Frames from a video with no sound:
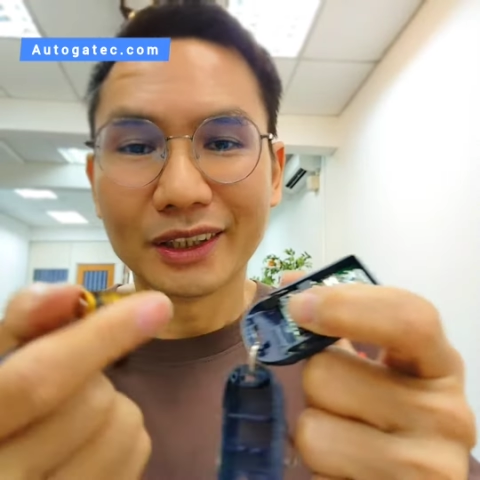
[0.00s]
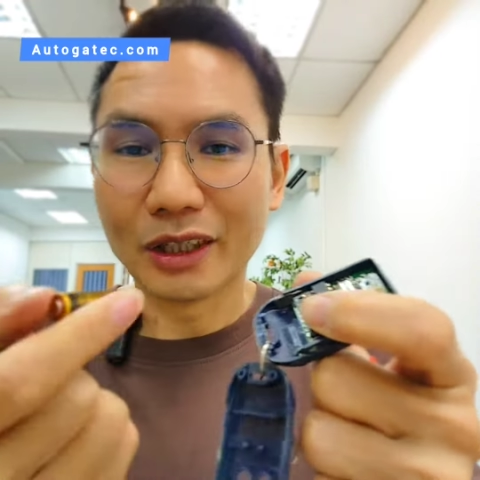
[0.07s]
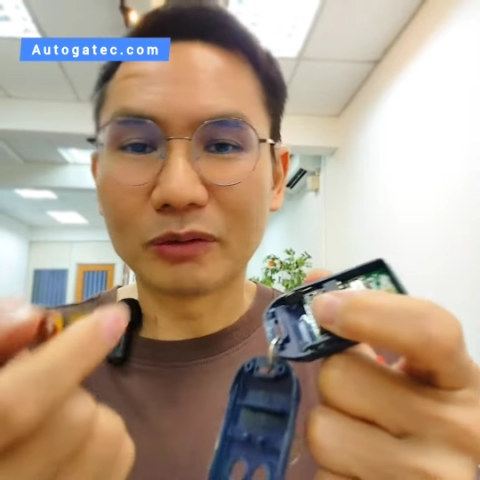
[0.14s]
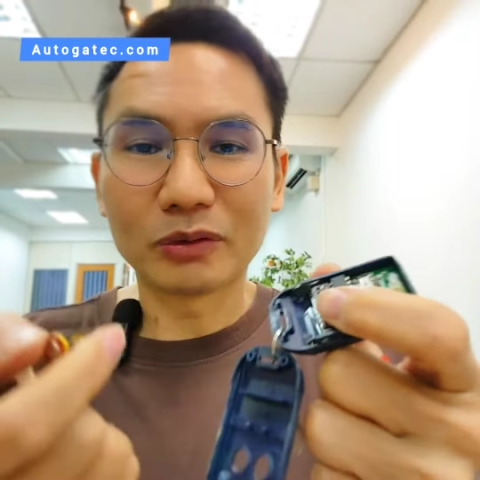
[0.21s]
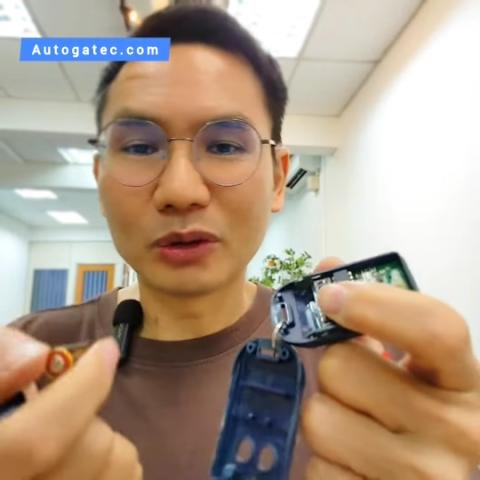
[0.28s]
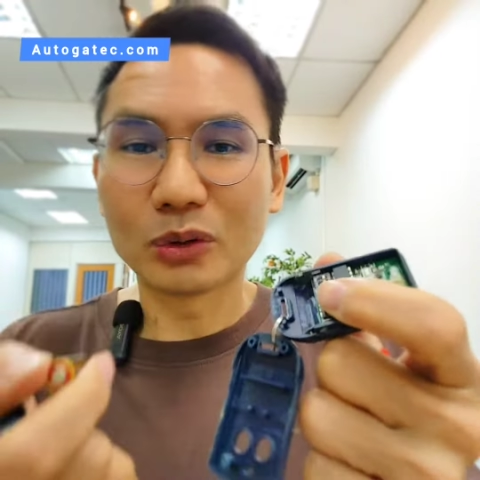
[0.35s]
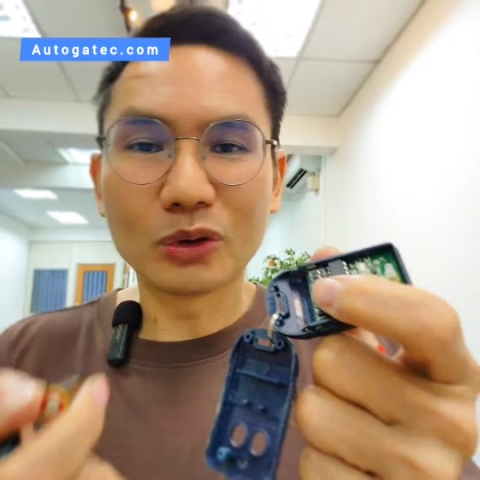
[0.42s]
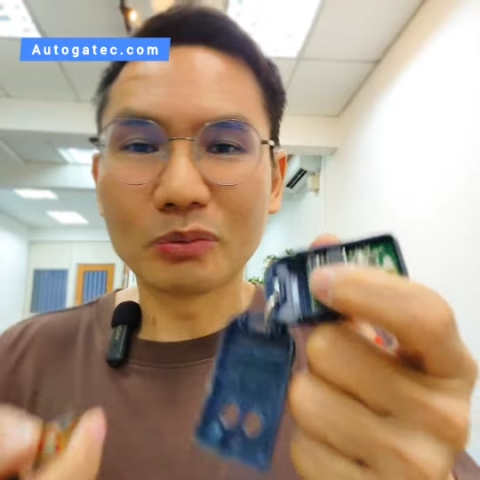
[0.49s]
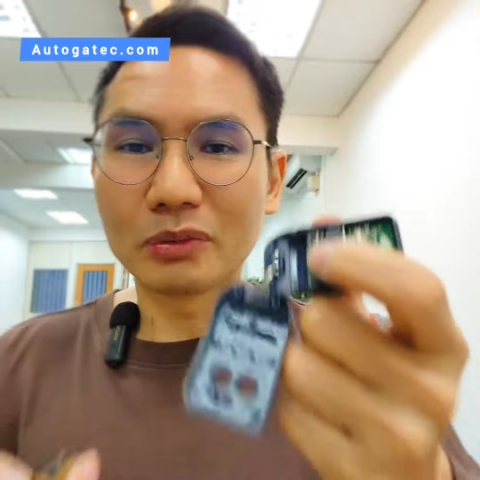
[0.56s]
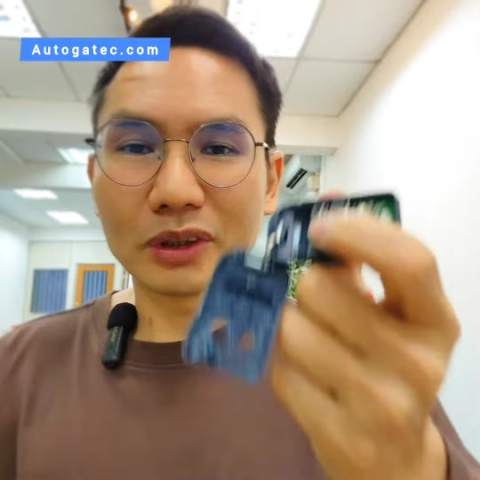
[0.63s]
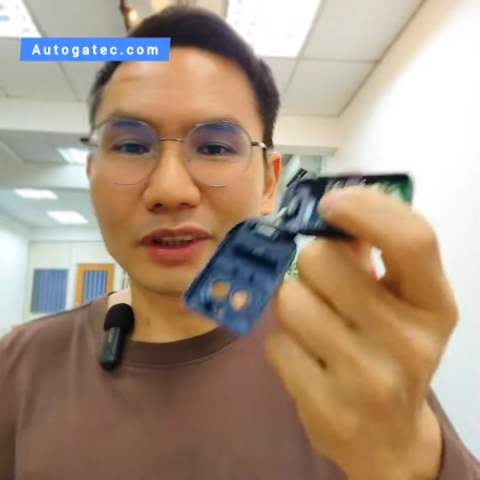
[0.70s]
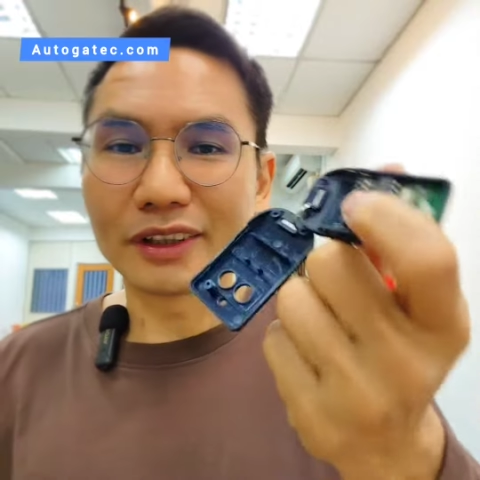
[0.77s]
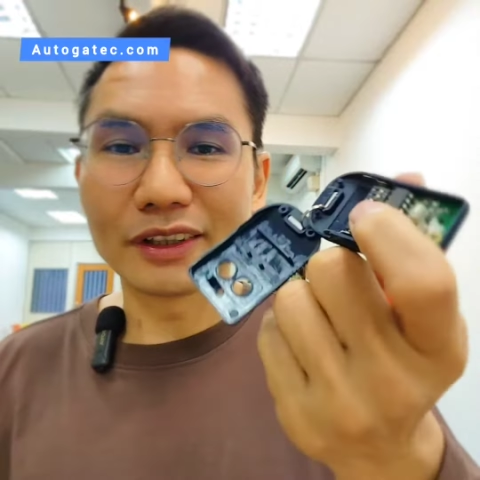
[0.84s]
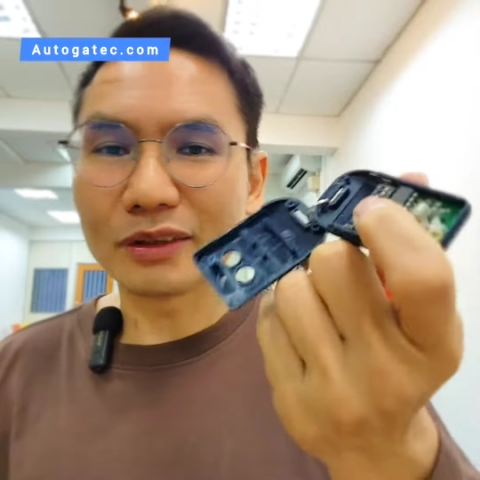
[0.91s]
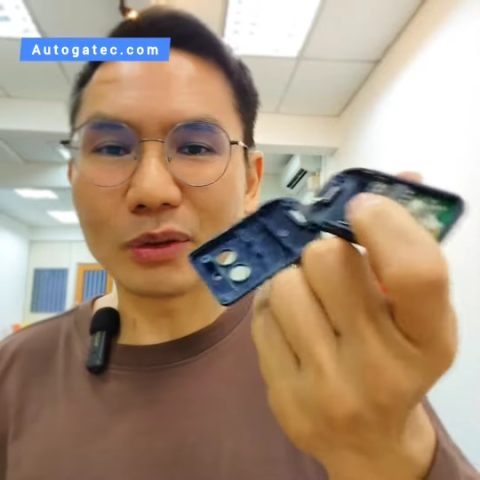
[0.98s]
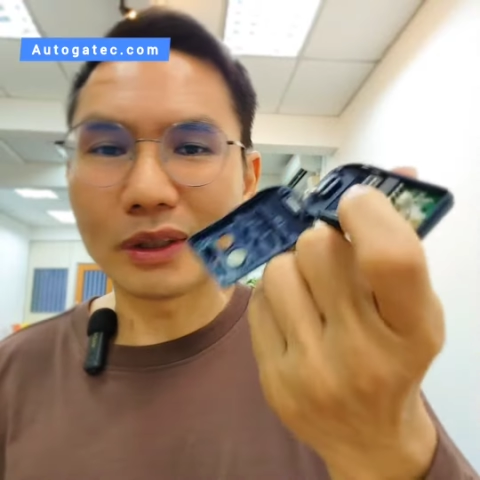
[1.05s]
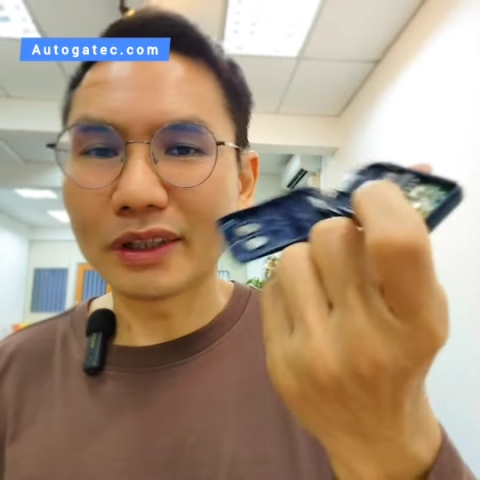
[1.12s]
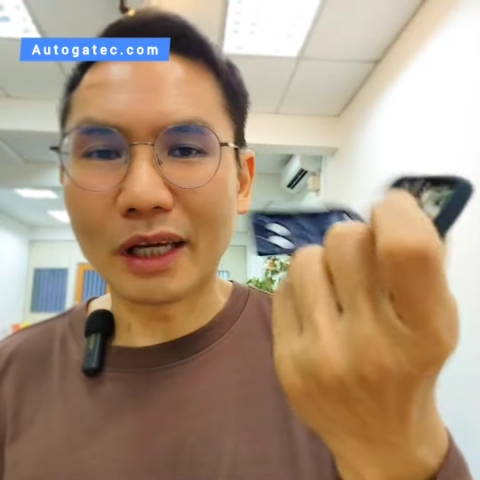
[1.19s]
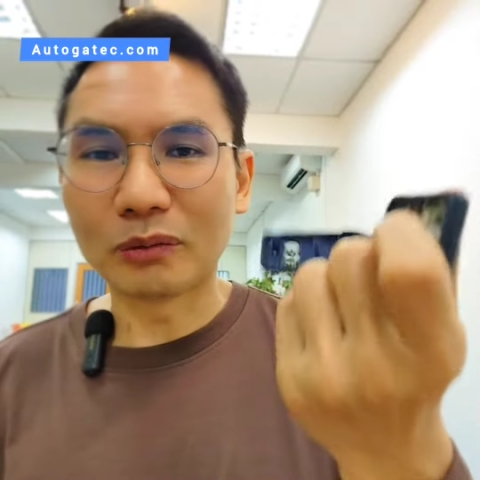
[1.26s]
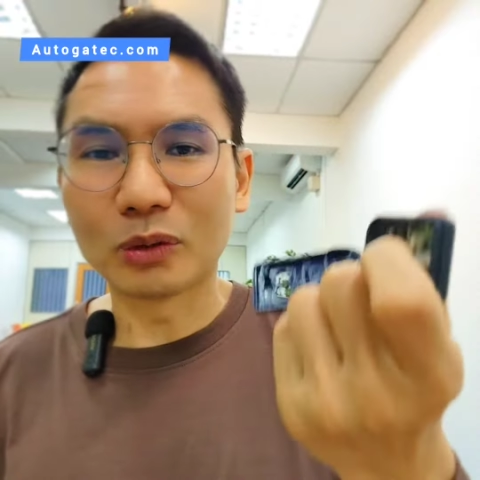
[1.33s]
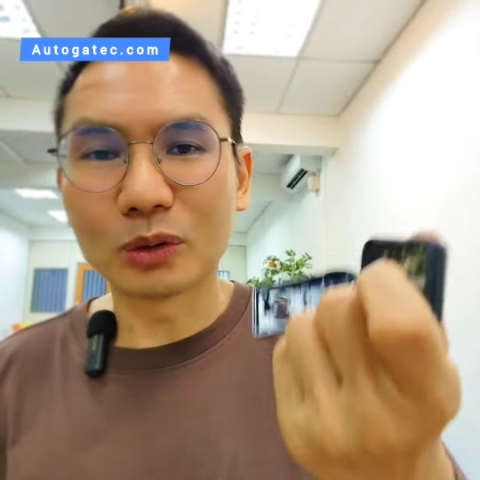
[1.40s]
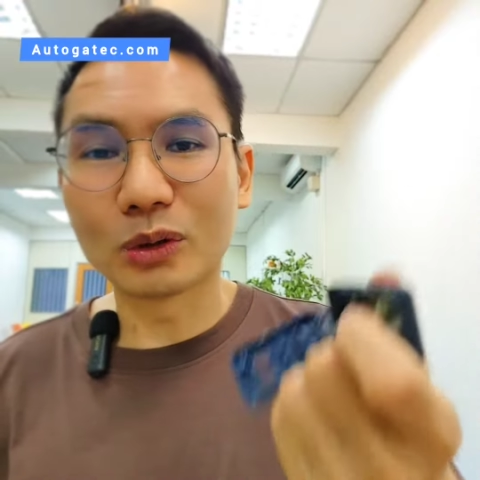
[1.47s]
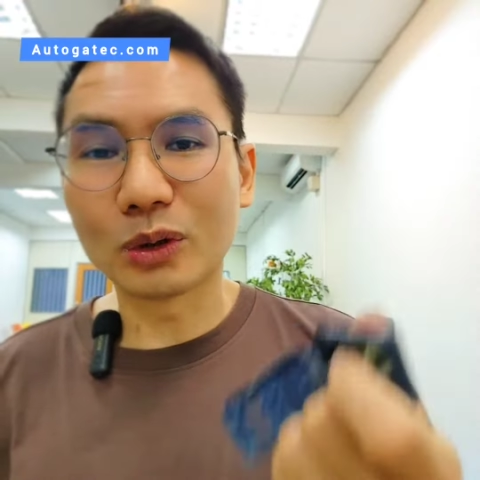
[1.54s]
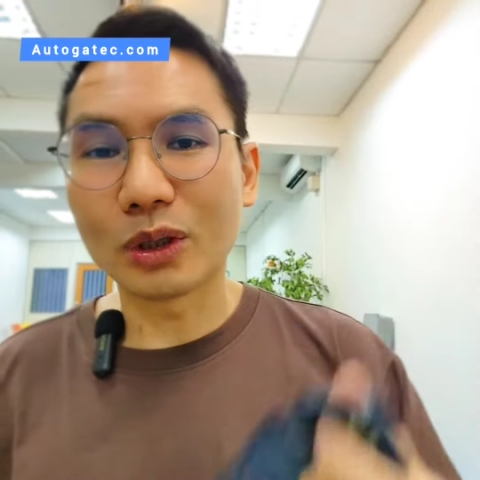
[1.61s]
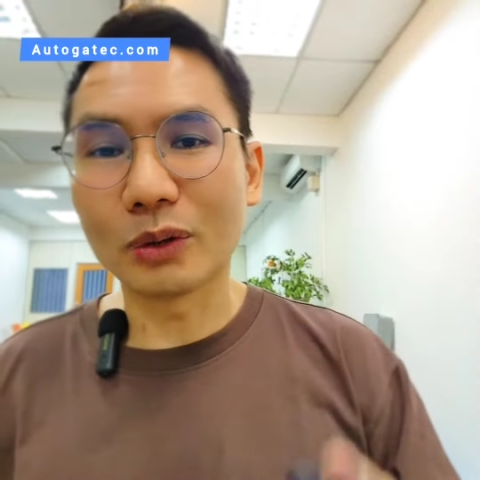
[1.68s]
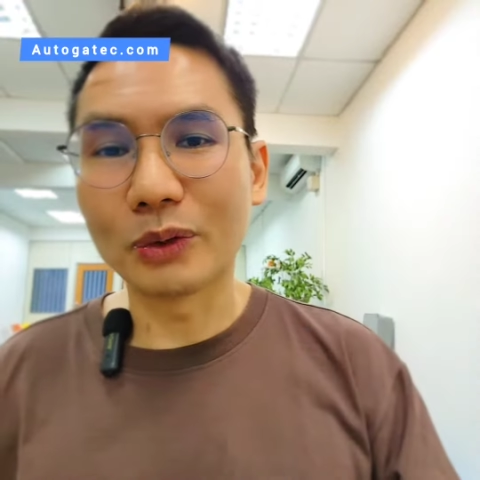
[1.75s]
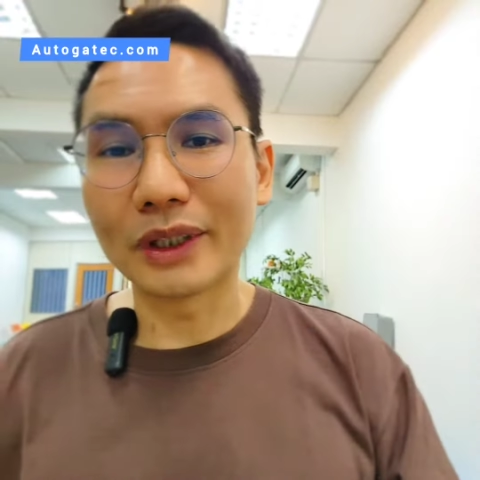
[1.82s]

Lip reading: You have to remove this one. You have to draw